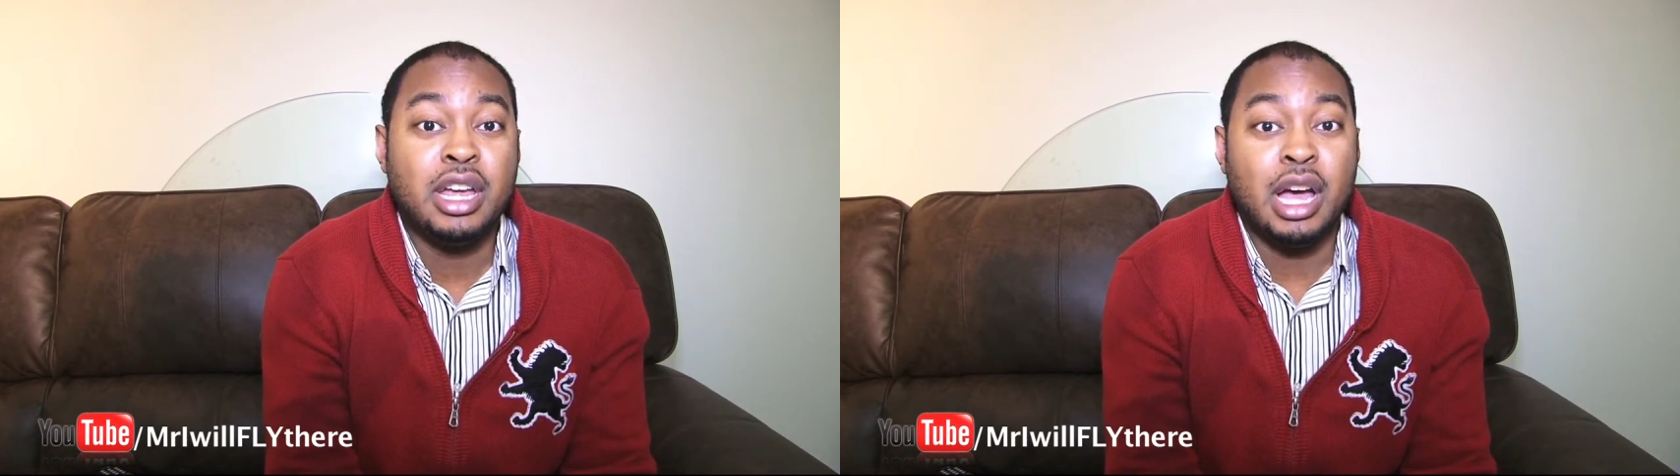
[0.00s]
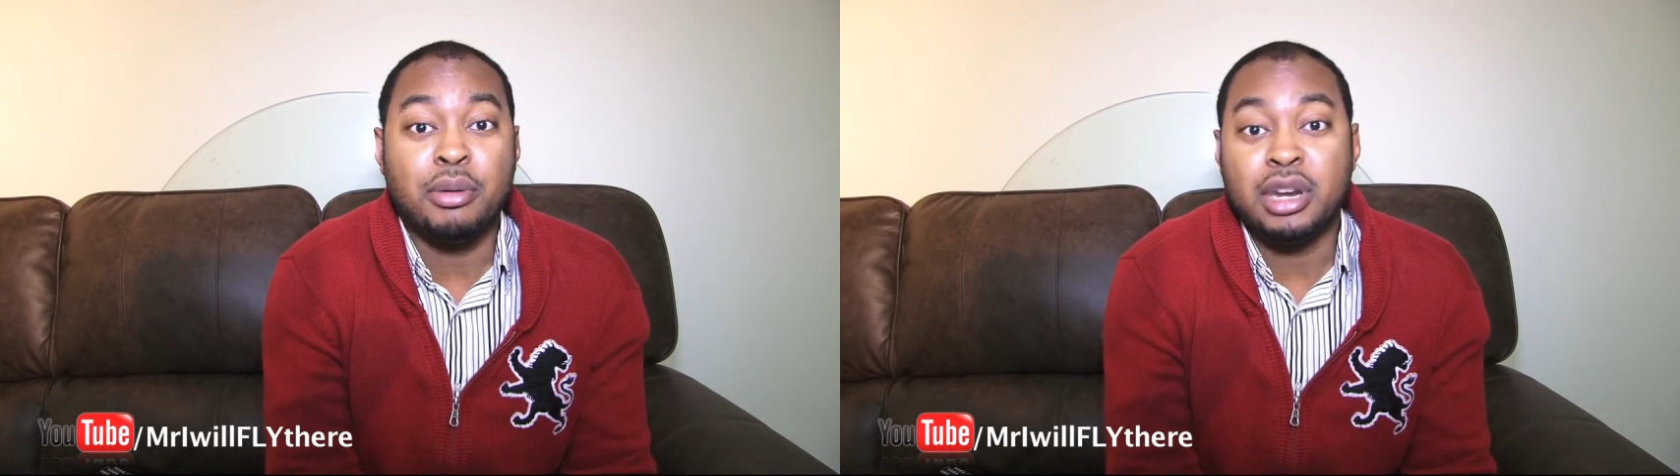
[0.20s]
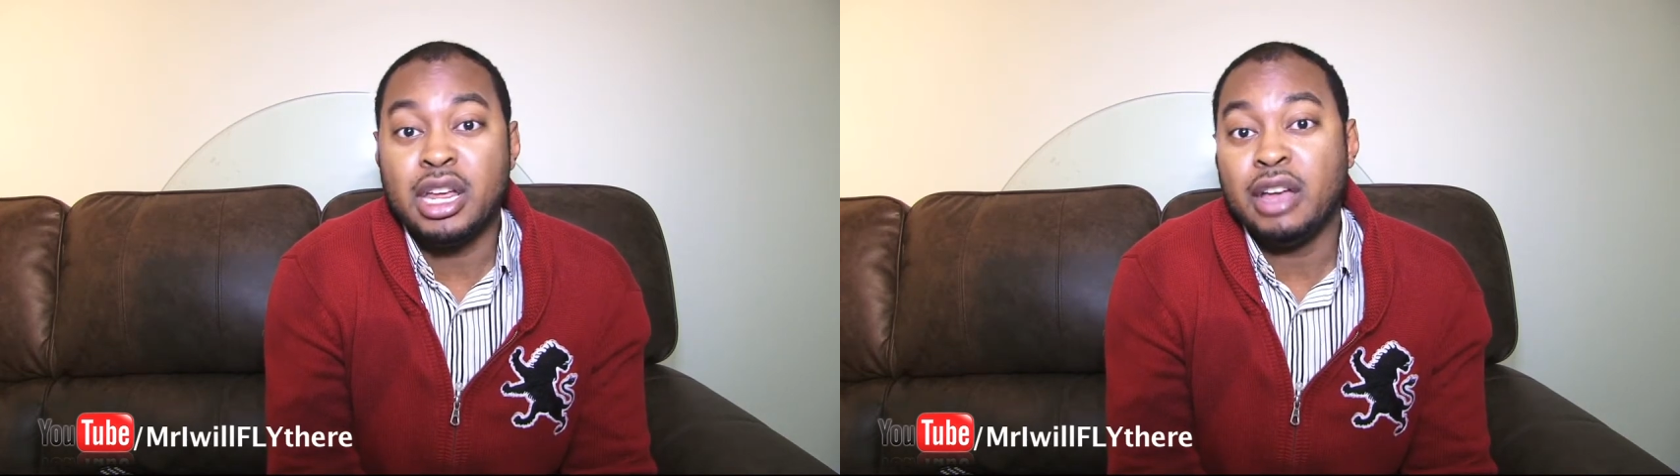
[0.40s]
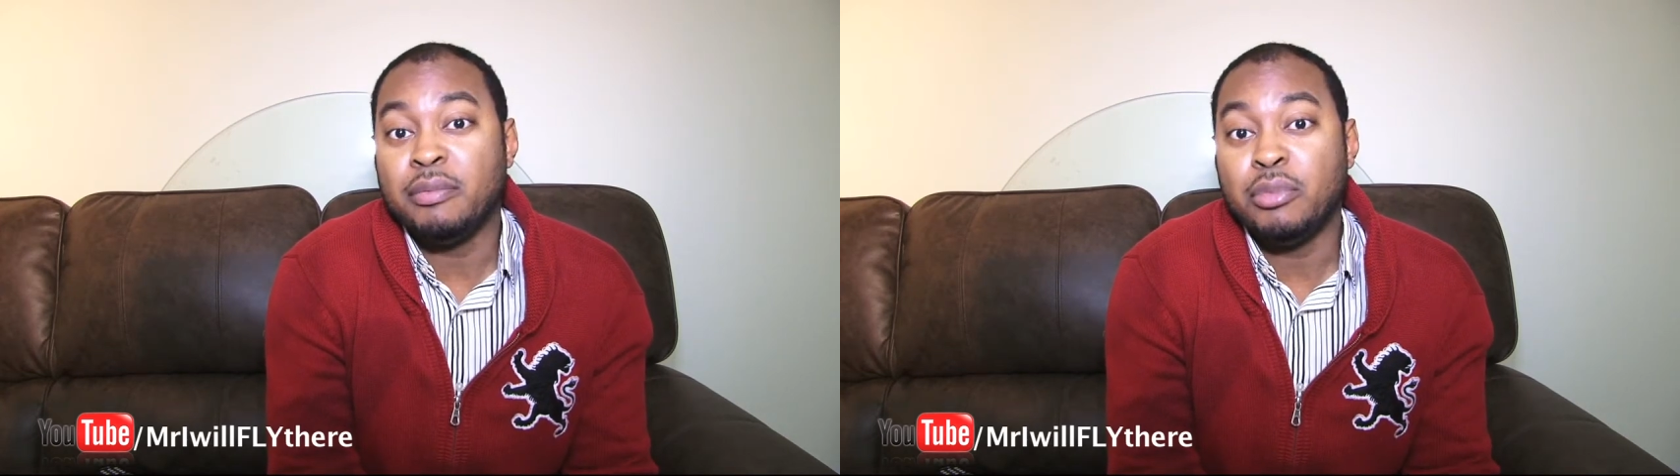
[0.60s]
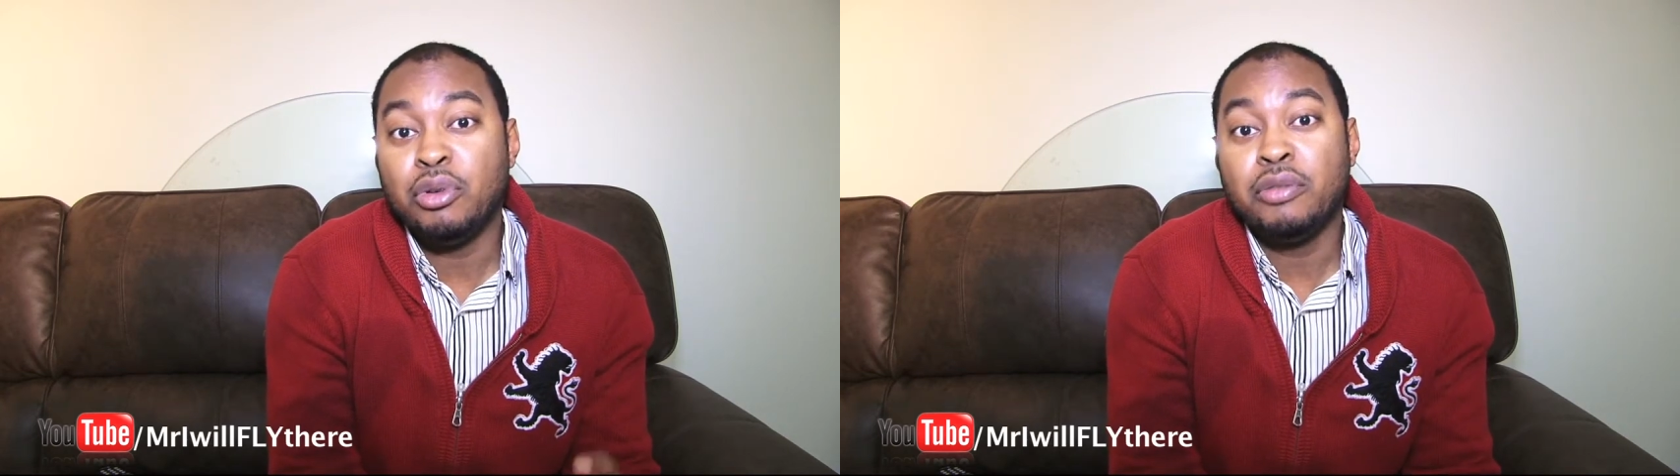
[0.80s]
I'm gonna have
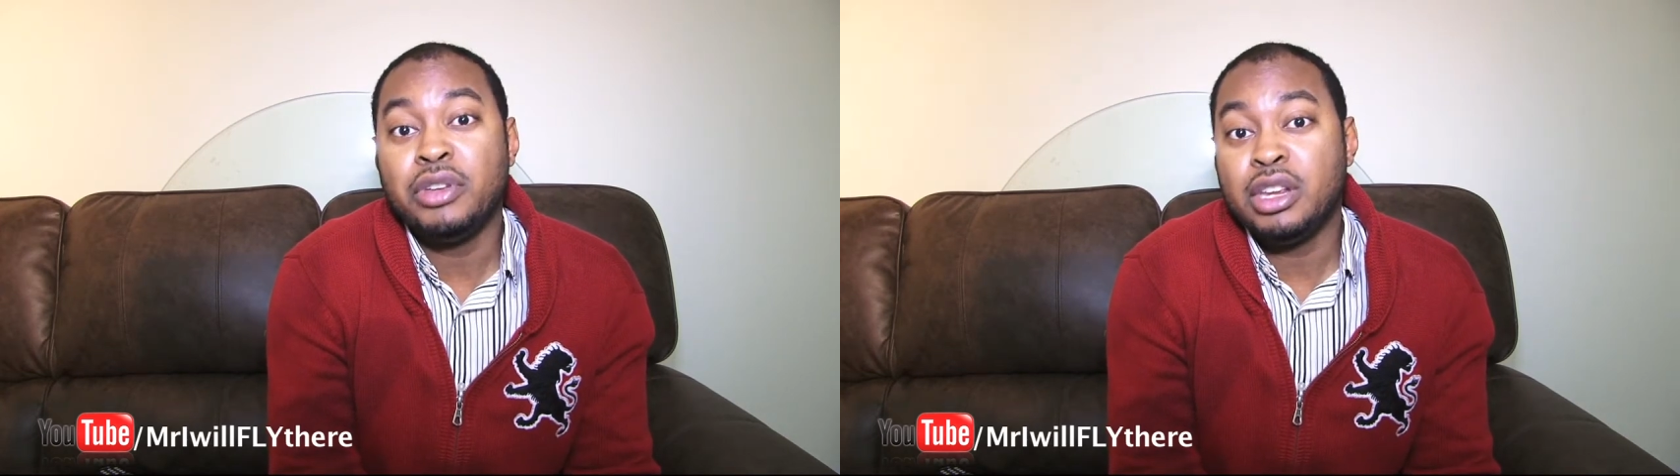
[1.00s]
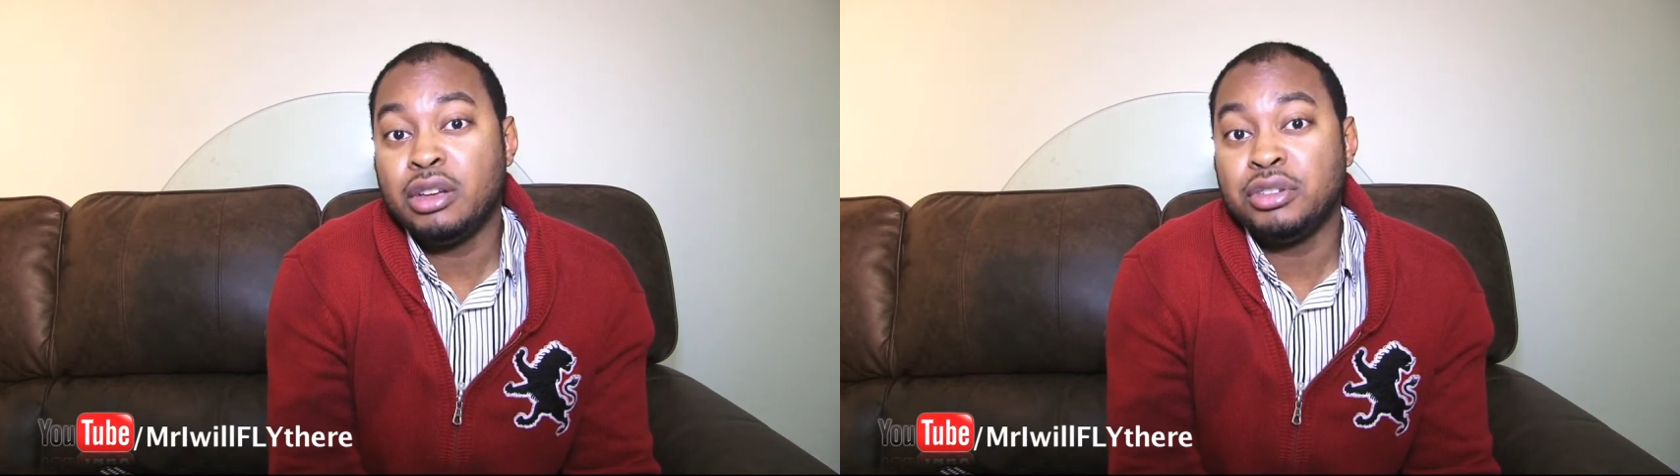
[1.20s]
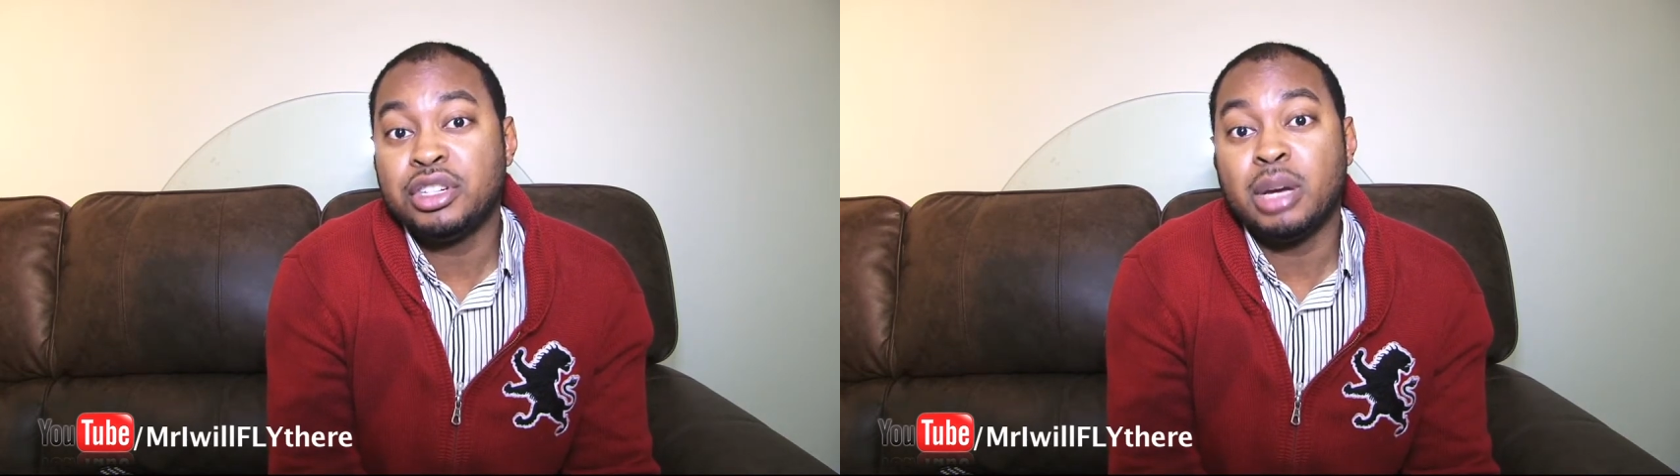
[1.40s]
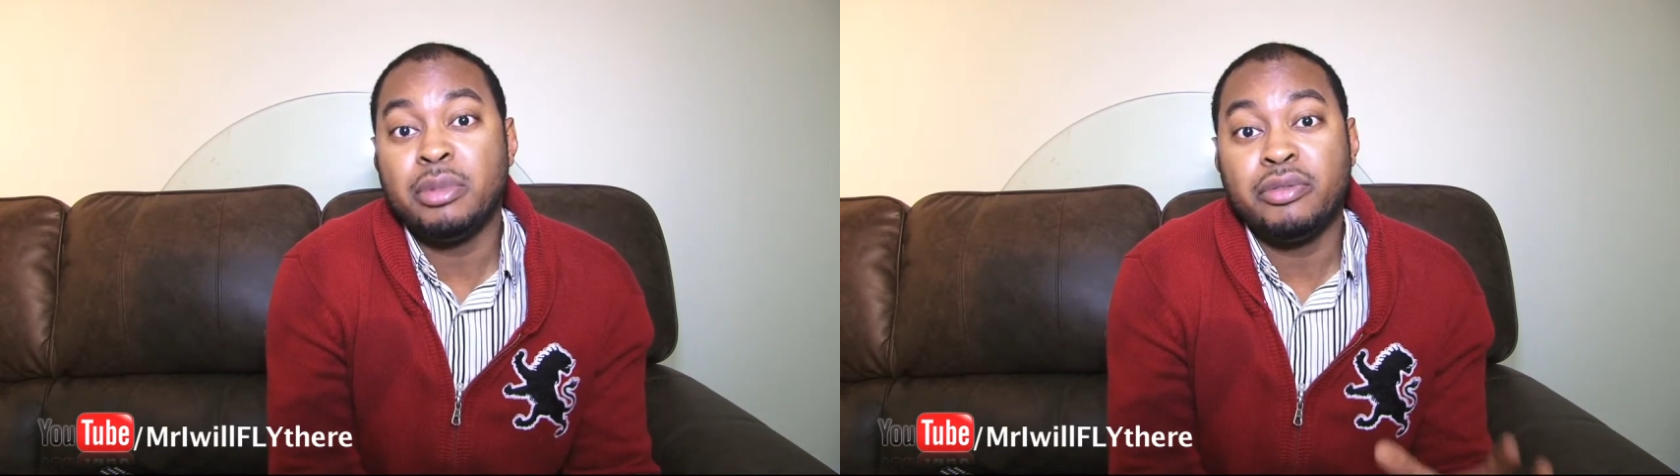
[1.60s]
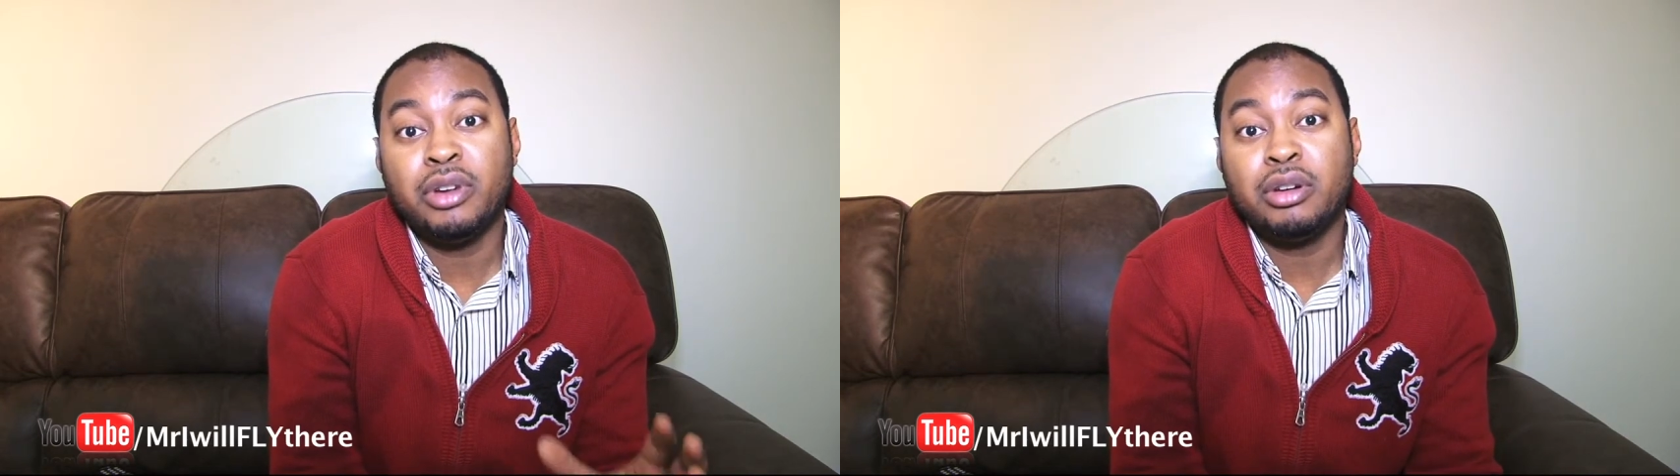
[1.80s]
more videos
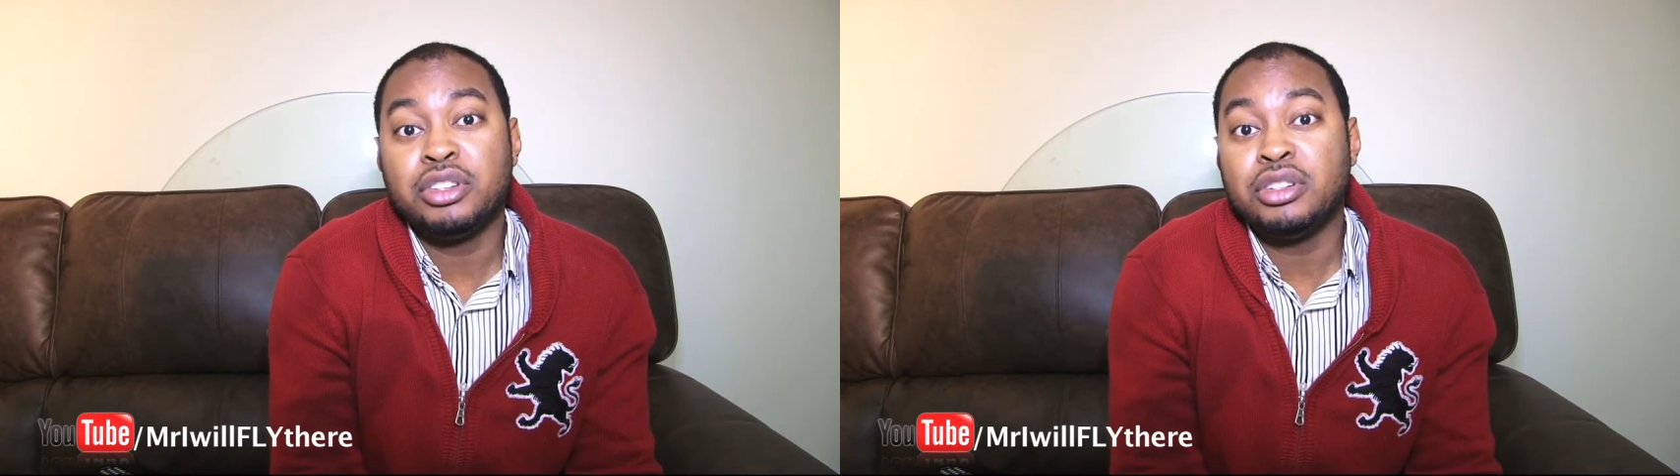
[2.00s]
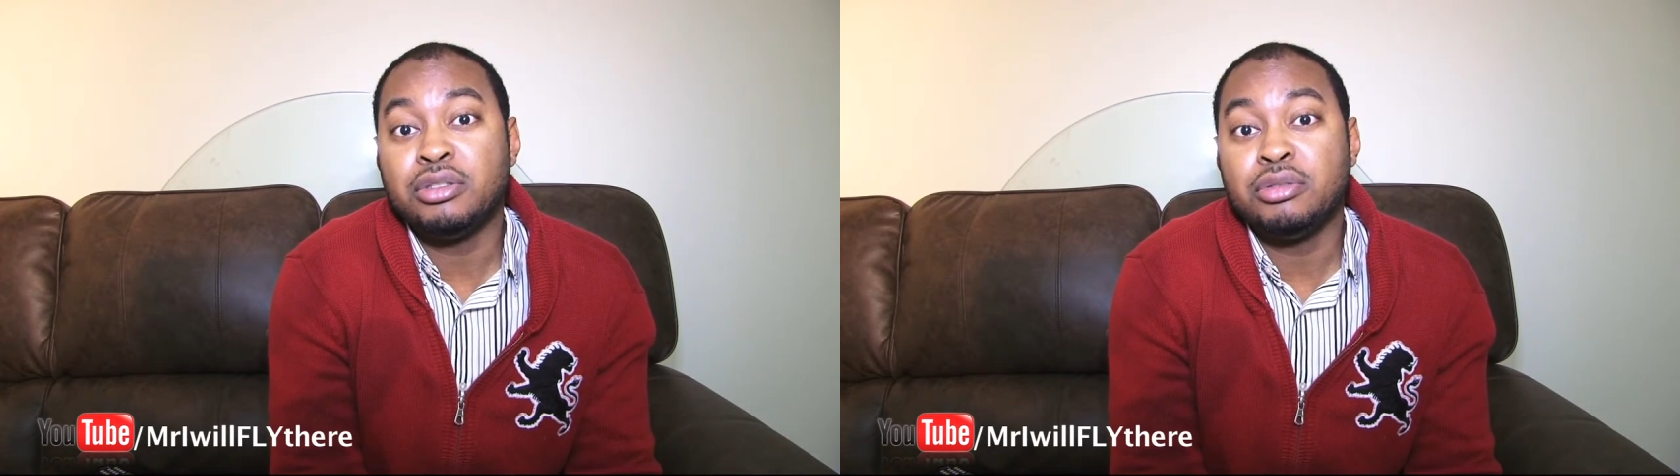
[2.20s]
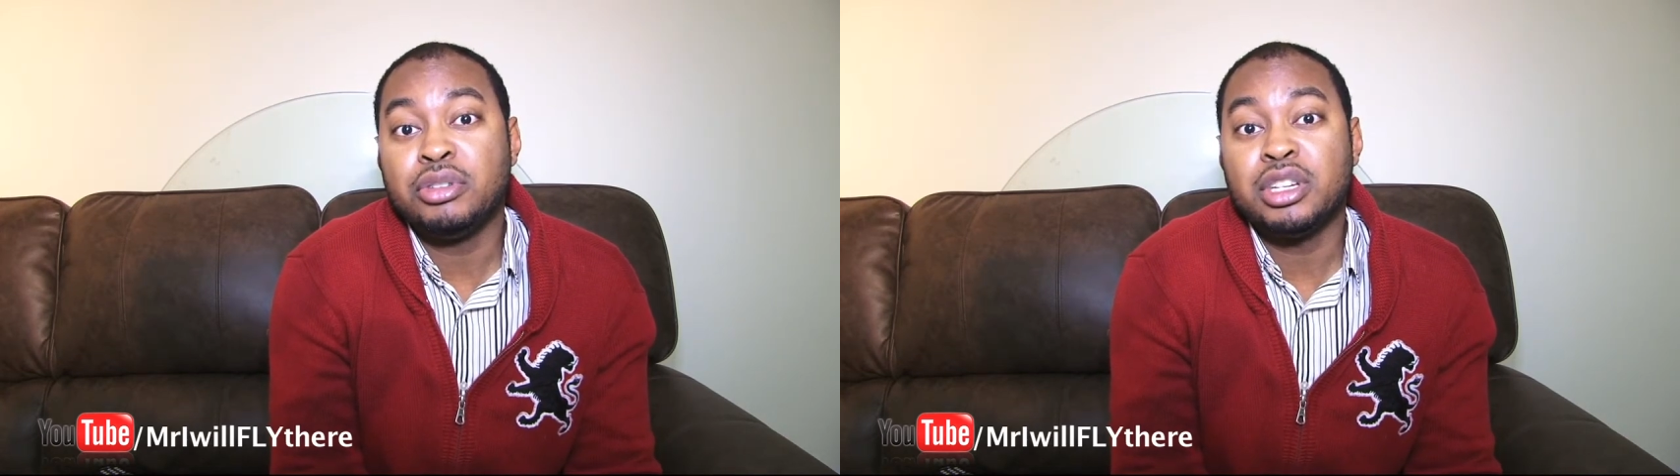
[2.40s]
coming very soon.